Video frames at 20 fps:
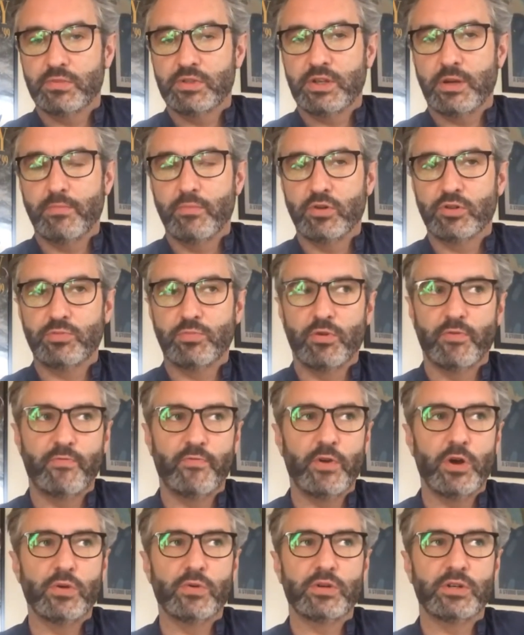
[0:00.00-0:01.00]
I'm much more
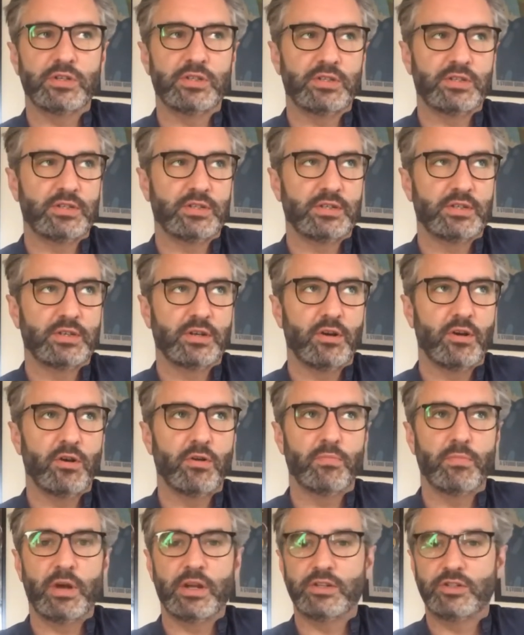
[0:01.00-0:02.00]
focused on
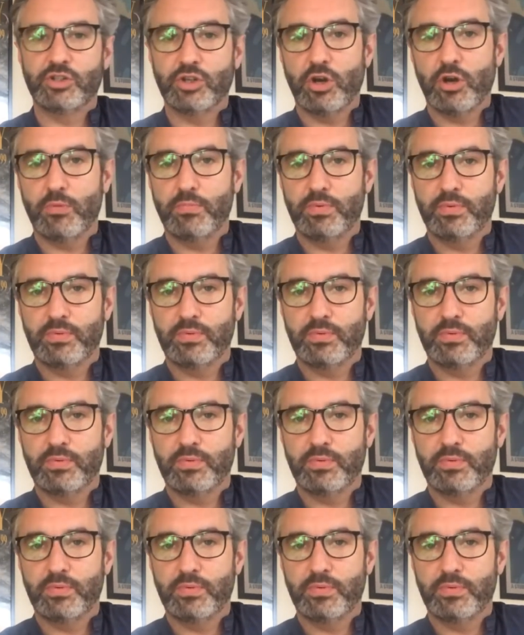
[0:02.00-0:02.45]
my job,